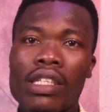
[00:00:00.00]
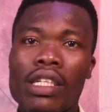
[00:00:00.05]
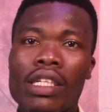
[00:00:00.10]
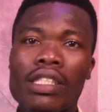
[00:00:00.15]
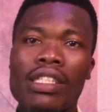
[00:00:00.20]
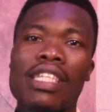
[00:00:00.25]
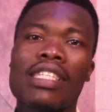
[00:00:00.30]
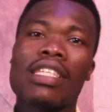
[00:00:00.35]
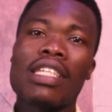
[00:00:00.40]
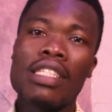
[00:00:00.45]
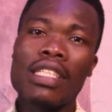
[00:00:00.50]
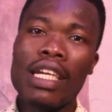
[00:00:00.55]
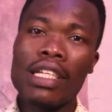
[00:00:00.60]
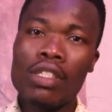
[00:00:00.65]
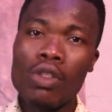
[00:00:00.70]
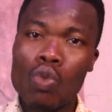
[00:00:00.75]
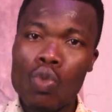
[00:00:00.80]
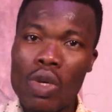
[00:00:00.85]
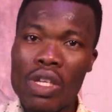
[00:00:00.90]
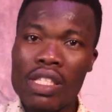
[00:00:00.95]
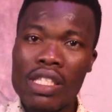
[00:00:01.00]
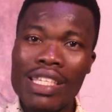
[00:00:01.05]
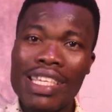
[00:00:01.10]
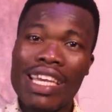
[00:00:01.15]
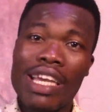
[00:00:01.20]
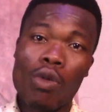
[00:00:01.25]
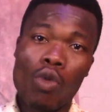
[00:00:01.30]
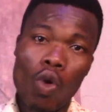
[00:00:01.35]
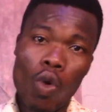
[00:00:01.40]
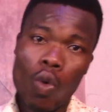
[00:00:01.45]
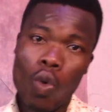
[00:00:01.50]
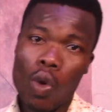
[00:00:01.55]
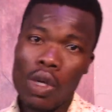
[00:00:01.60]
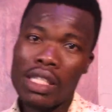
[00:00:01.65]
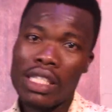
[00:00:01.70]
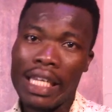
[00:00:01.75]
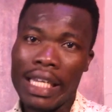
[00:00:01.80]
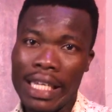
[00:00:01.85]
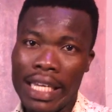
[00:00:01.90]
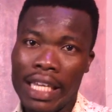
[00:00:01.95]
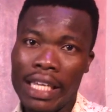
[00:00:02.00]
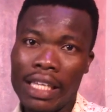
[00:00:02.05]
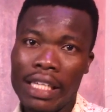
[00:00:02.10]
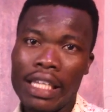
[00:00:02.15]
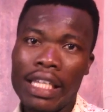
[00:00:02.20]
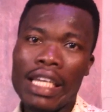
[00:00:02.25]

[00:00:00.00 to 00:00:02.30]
say say Gyakye Quayson e ko court and then